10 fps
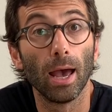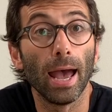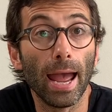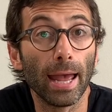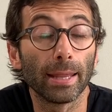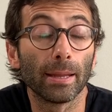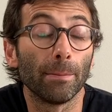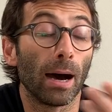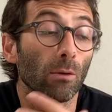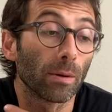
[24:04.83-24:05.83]
And
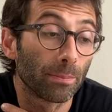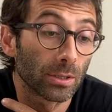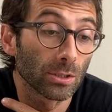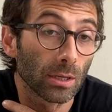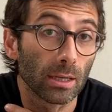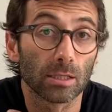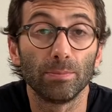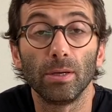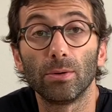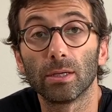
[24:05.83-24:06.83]
um, our personal
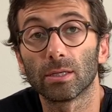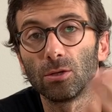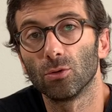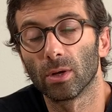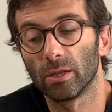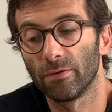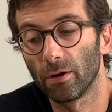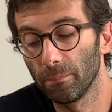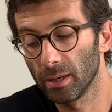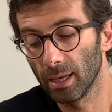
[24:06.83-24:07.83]
experience, you know, at the
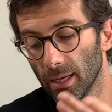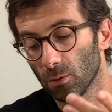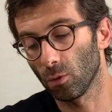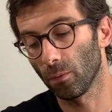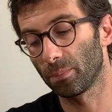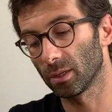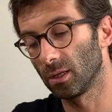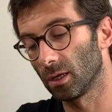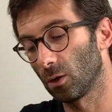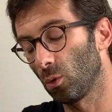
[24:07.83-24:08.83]
very beginning we opened
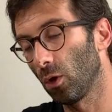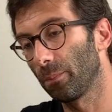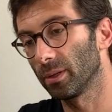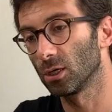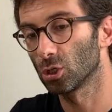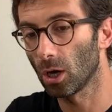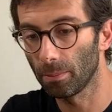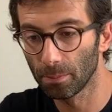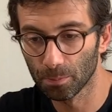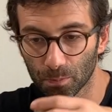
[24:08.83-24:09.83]
the, we opened the
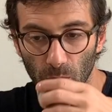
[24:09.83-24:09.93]
shop